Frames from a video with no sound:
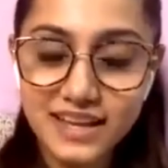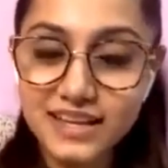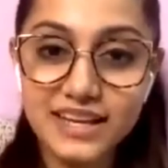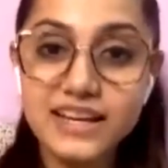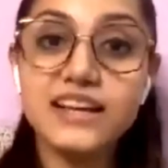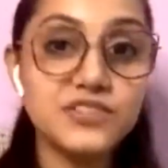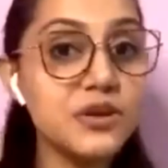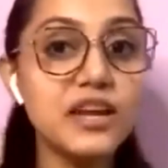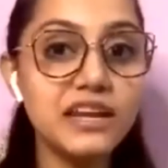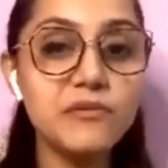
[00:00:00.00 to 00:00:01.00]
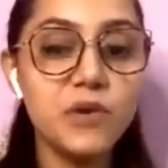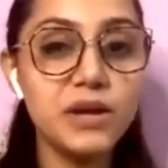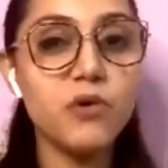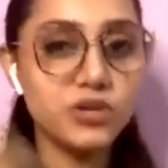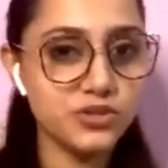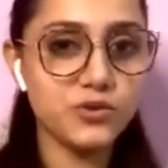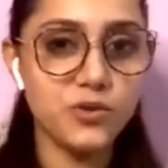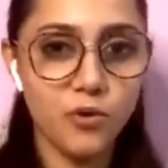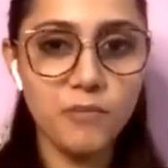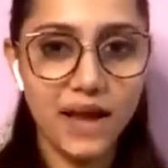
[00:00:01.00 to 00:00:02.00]
Like uh, she, he, he wanted to
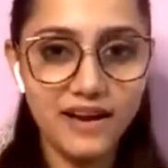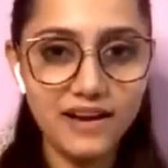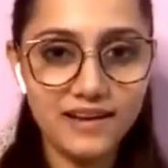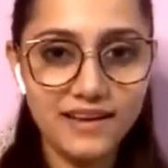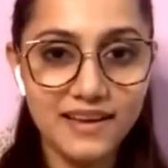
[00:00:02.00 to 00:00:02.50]
go back